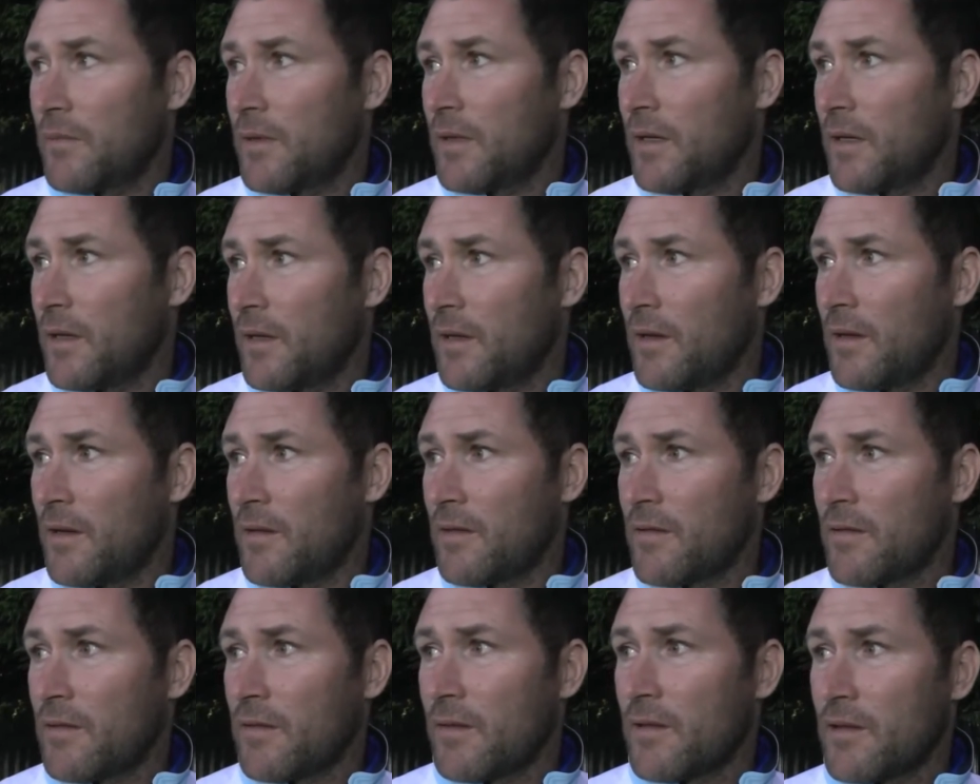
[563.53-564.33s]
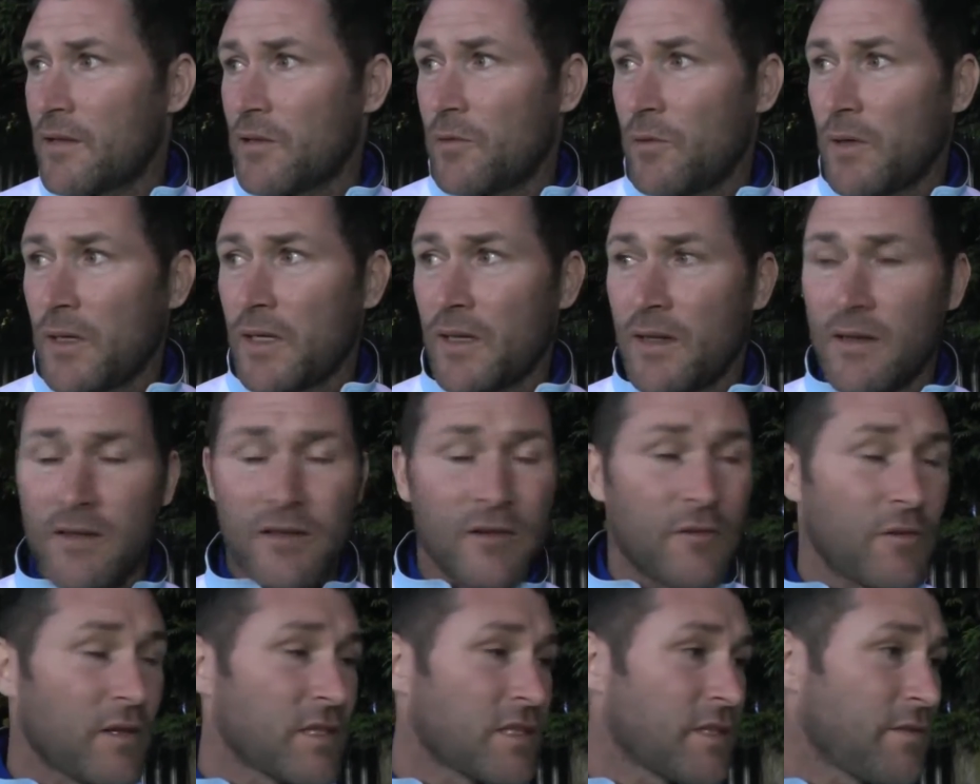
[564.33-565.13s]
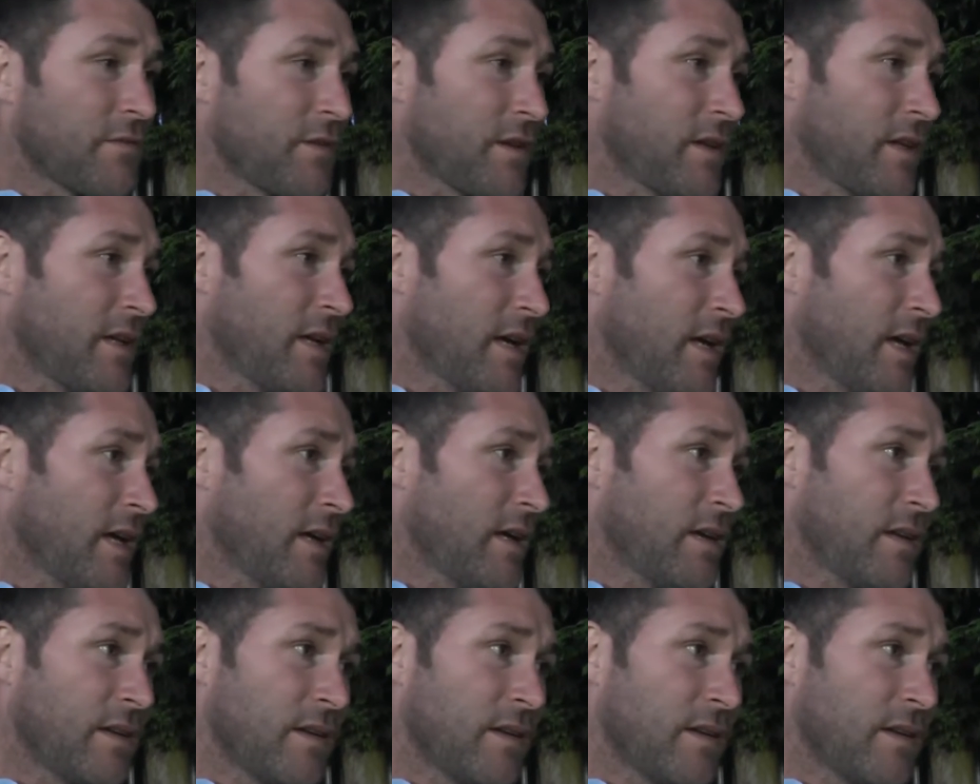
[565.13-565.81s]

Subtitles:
He's quick and he's aggressive in the air.